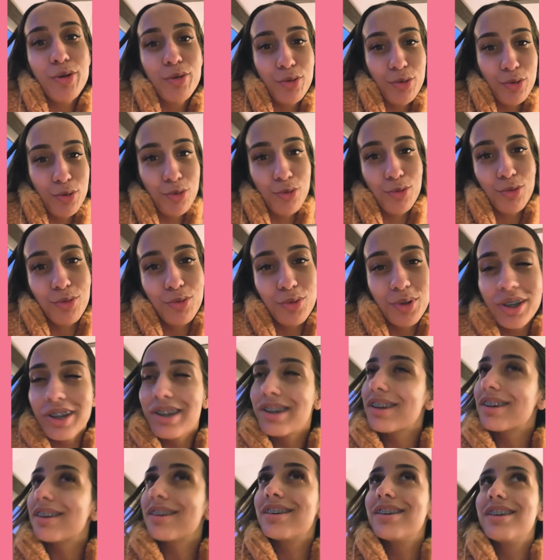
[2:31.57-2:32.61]

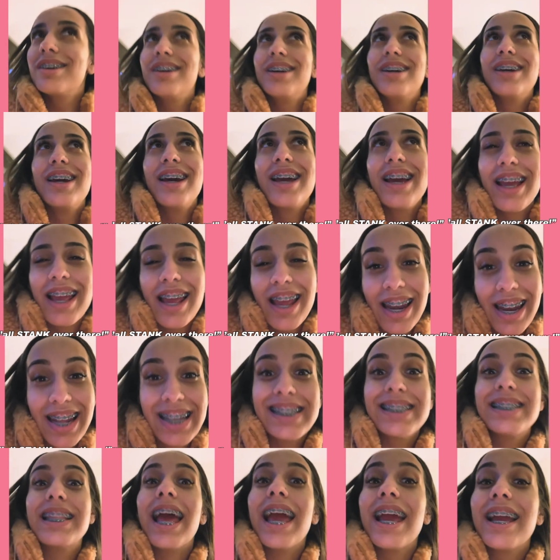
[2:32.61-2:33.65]
And they
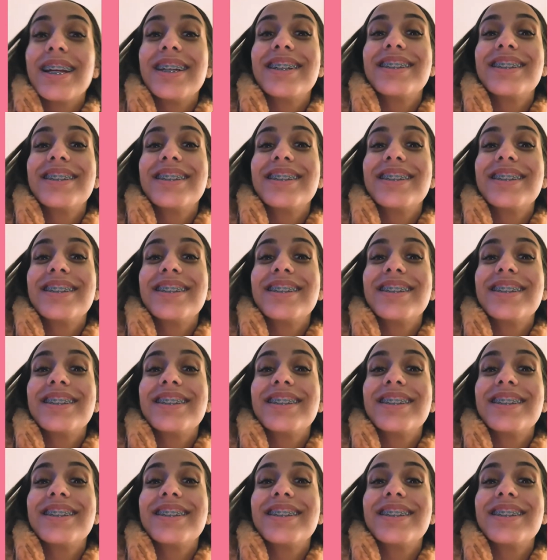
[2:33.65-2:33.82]
stank.